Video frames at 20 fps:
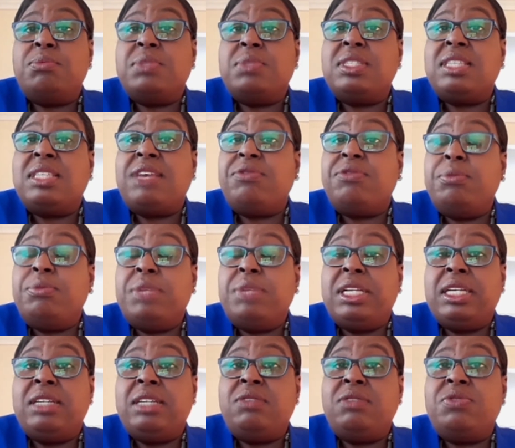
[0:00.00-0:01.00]
7
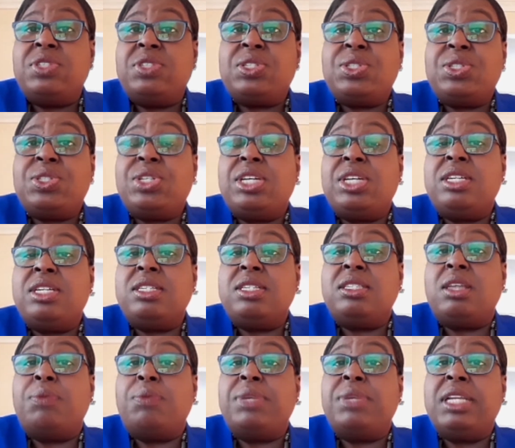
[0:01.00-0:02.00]
million visitors,
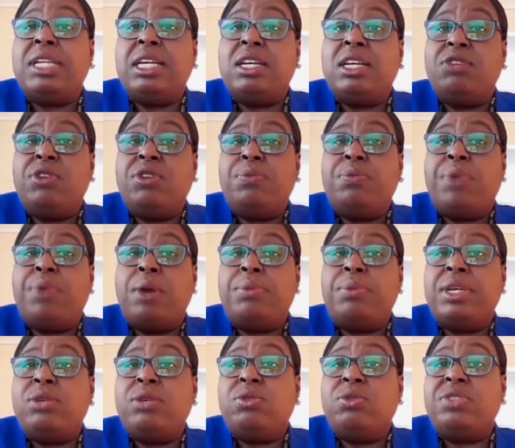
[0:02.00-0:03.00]
Dominican
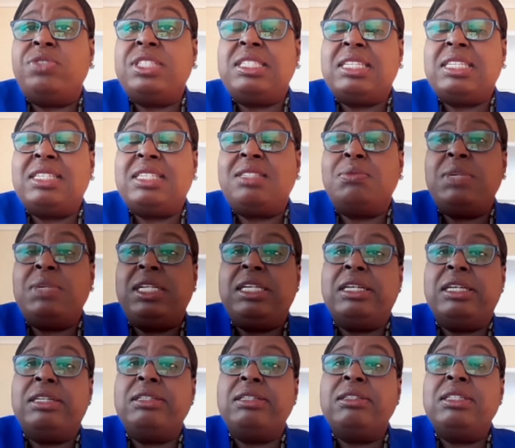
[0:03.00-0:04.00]
Republic over 6
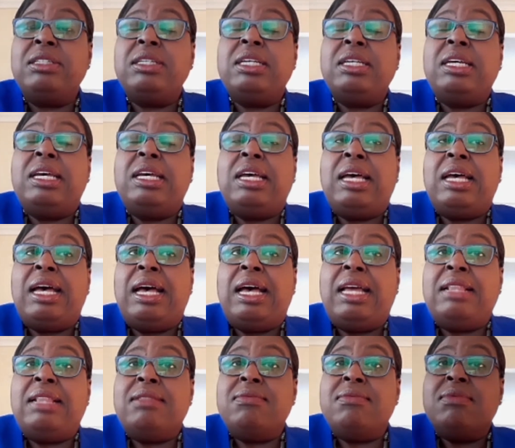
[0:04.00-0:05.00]
million,
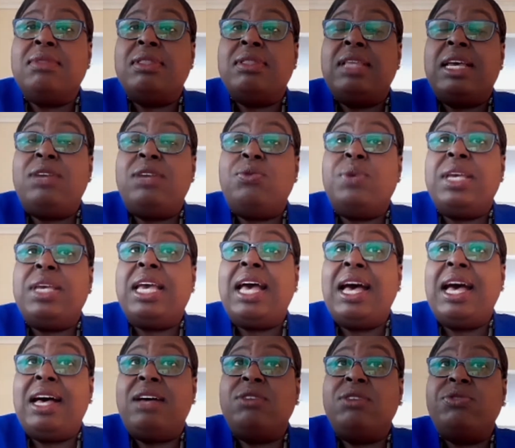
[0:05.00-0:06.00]
and then we
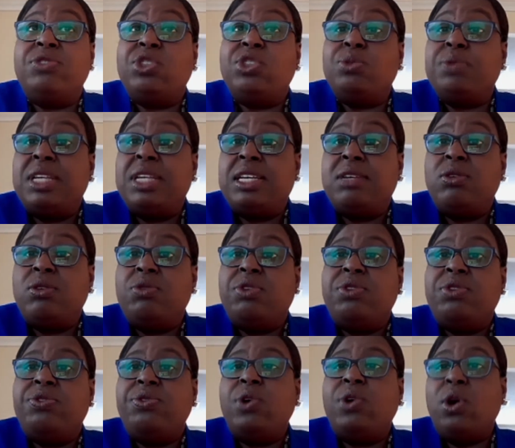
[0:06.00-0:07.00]
have Jamaica over
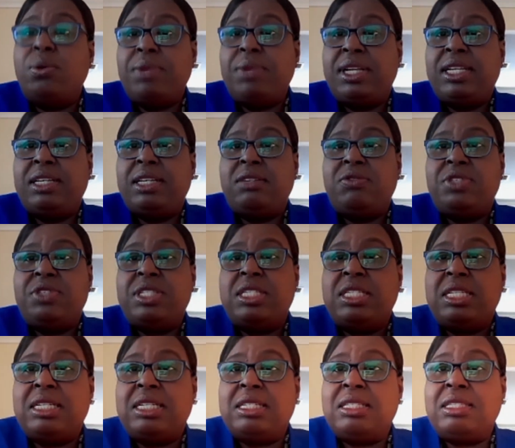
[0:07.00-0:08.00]
4 million
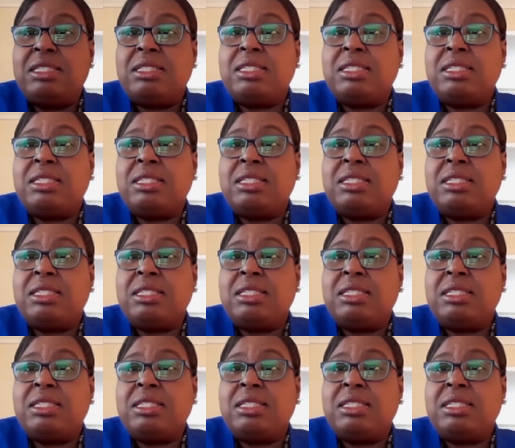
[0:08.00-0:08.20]
visitors.